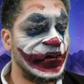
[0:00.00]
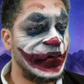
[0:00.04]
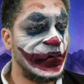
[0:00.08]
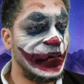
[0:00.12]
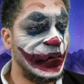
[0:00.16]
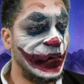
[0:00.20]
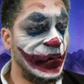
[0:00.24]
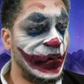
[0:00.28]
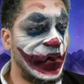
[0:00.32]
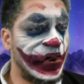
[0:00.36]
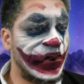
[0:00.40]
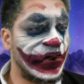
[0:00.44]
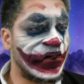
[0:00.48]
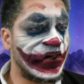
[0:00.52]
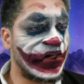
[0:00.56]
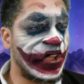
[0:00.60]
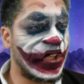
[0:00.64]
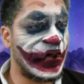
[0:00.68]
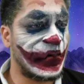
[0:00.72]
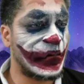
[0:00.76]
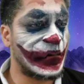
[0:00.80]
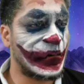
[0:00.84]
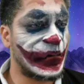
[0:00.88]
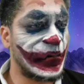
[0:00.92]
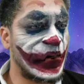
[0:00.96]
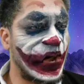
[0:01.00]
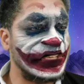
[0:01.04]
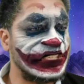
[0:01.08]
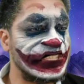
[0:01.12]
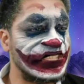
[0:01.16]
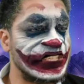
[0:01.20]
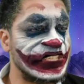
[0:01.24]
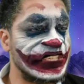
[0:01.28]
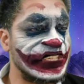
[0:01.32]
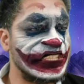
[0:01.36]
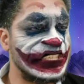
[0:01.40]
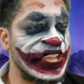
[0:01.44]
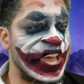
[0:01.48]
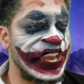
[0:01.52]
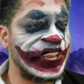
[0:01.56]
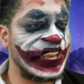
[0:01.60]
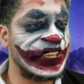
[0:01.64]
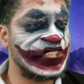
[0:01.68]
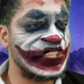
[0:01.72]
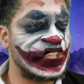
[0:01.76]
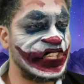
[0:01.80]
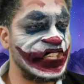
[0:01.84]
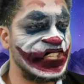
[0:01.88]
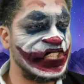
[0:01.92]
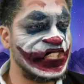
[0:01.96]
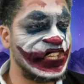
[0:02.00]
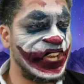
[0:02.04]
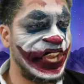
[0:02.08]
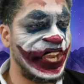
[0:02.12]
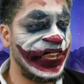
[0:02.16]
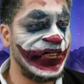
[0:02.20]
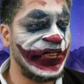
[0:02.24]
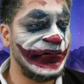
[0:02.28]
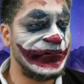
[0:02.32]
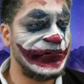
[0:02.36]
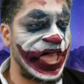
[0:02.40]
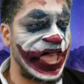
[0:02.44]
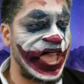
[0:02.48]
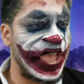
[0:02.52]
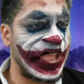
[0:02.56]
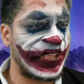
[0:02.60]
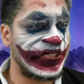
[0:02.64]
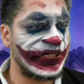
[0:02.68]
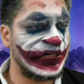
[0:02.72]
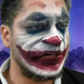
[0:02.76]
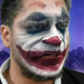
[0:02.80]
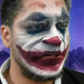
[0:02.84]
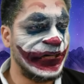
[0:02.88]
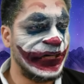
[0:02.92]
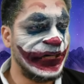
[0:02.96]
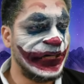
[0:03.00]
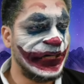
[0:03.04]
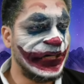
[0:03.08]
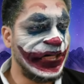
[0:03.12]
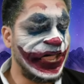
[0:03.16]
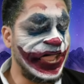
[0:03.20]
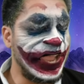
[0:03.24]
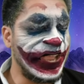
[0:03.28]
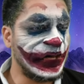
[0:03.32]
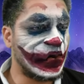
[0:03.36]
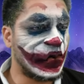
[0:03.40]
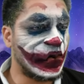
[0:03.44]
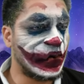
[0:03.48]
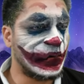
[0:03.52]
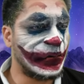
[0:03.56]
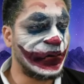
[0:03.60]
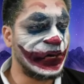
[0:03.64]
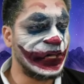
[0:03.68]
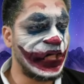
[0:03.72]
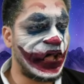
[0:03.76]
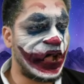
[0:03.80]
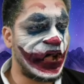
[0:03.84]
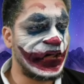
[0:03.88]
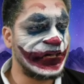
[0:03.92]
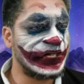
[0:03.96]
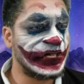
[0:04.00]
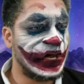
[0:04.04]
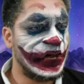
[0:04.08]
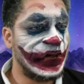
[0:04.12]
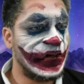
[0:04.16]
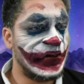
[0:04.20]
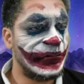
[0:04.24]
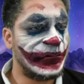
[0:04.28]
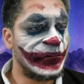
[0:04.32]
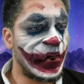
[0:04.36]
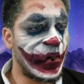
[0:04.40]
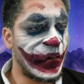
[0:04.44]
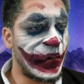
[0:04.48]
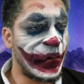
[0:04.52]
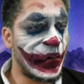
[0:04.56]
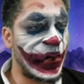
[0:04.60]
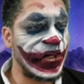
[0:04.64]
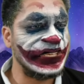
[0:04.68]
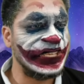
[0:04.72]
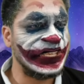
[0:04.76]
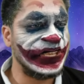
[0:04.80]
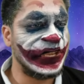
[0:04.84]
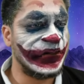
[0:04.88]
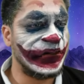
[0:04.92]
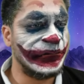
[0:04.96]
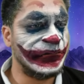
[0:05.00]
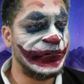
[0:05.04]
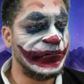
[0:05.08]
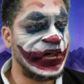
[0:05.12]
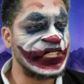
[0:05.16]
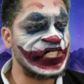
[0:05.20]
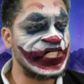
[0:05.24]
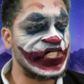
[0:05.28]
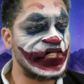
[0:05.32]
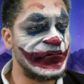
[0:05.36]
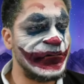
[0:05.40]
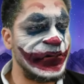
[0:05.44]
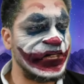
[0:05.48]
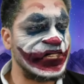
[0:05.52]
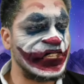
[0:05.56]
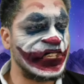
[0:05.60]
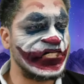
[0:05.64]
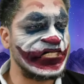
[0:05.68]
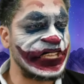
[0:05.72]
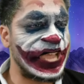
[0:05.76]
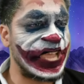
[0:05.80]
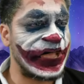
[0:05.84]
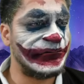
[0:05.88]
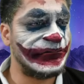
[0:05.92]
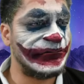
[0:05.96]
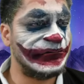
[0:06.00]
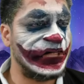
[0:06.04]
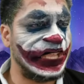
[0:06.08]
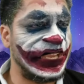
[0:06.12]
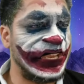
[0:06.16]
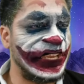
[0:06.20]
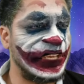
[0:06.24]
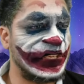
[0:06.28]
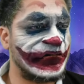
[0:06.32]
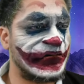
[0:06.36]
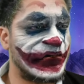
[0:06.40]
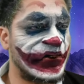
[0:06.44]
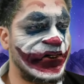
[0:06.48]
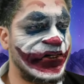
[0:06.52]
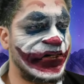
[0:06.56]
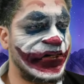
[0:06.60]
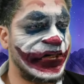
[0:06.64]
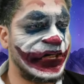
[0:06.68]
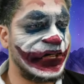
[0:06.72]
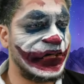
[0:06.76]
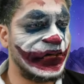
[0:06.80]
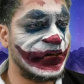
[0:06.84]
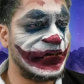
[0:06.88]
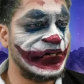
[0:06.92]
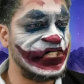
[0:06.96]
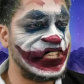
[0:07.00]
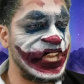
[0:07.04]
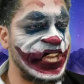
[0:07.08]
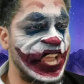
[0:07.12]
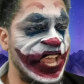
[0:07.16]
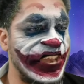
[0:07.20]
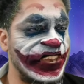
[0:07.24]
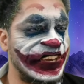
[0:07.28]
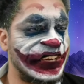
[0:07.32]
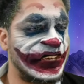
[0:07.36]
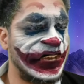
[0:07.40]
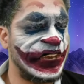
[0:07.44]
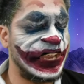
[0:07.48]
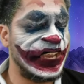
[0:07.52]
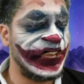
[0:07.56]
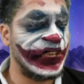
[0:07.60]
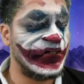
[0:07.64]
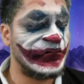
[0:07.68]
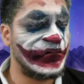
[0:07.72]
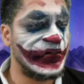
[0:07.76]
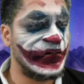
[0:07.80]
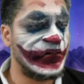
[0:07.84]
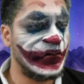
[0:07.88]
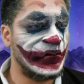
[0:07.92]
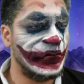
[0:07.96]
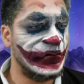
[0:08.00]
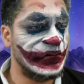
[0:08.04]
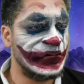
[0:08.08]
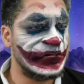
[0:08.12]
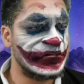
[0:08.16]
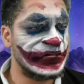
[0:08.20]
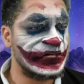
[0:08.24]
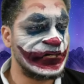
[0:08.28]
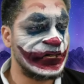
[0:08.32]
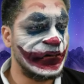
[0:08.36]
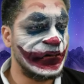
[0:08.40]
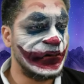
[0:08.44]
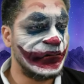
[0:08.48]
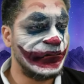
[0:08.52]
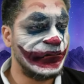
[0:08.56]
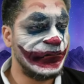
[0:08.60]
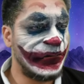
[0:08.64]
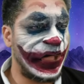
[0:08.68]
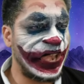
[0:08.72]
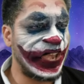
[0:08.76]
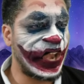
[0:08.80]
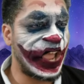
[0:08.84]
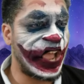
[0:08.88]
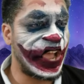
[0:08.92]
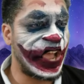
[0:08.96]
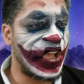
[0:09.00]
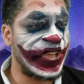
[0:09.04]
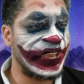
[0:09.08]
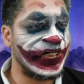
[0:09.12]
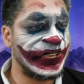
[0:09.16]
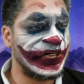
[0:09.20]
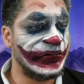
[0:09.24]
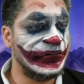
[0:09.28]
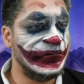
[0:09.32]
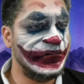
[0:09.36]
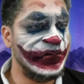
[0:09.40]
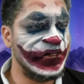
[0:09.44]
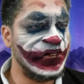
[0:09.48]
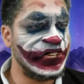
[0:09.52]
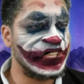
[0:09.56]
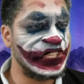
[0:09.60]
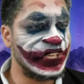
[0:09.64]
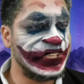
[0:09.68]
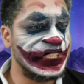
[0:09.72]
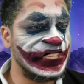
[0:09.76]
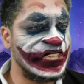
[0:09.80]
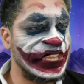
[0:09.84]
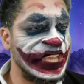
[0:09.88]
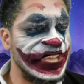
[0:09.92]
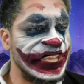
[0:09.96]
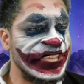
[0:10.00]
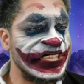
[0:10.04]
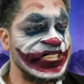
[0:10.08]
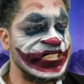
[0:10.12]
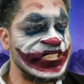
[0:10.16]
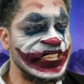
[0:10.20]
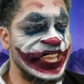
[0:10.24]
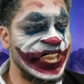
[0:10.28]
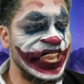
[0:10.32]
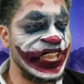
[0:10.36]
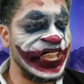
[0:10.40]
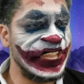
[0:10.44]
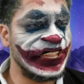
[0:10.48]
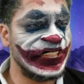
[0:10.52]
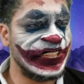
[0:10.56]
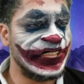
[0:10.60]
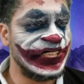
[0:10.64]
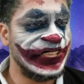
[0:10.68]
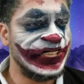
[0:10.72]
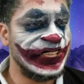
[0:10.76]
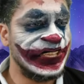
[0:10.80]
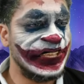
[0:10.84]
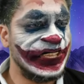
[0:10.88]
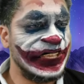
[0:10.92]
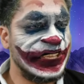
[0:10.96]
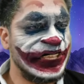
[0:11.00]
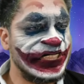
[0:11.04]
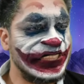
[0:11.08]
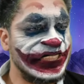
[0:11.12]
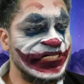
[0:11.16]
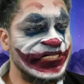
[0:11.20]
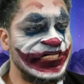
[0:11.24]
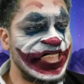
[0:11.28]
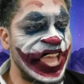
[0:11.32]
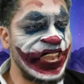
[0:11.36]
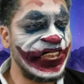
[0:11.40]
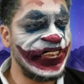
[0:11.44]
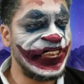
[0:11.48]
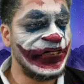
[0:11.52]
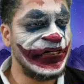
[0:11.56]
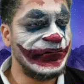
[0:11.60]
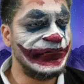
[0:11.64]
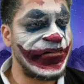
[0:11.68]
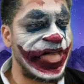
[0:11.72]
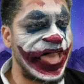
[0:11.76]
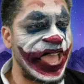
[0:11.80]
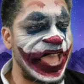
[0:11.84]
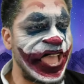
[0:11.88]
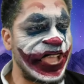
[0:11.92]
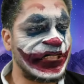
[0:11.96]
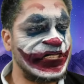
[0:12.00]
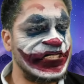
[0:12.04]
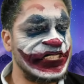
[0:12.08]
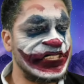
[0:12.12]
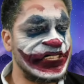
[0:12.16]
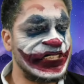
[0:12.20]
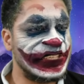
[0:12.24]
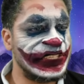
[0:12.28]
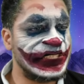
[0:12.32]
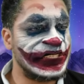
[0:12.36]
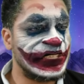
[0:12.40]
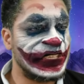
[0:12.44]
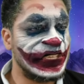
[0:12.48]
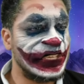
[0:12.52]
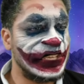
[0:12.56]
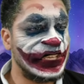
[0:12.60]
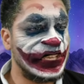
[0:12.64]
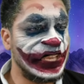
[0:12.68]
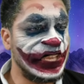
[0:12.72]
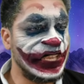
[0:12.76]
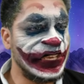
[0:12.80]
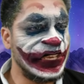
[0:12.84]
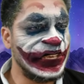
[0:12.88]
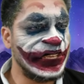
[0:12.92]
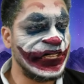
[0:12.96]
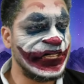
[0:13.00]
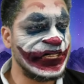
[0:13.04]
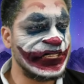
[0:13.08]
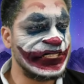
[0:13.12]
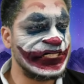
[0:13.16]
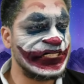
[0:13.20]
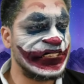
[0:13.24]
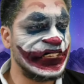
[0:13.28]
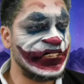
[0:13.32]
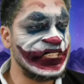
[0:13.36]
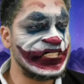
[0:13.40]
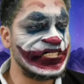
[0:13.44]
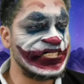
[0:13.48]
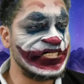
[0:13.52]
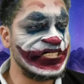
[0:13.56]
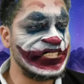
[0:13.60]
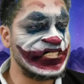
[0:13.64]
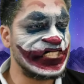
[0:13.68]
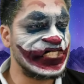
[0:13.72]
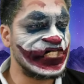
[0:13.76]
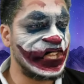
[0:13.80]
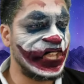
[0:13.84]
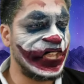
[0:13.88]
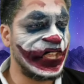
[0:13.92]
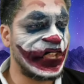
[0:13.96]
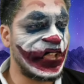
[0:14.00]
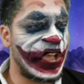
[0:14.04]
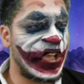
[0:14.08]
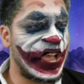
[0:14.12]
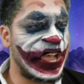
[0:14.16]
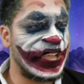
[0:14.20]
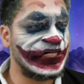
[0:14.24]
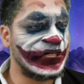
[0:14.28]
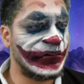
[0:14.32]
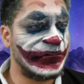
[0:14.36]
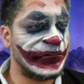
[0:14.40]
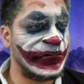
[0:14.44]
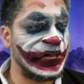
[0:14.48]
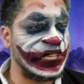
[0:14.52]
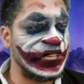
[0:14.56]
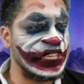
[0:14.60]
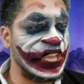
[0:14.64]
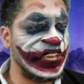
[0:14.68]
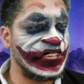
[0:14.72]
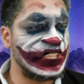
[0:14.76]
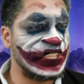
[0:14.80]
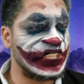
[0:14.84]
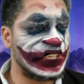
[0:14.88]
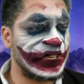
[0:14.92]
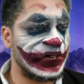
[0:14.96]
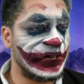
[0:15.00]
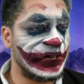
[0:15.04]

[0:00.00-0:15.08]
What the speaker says: work of writer-director Shane Black, and Overlord providing a much better template for a good genre-infused man-on-a-mission tale than Black did in his recent take on The Predator.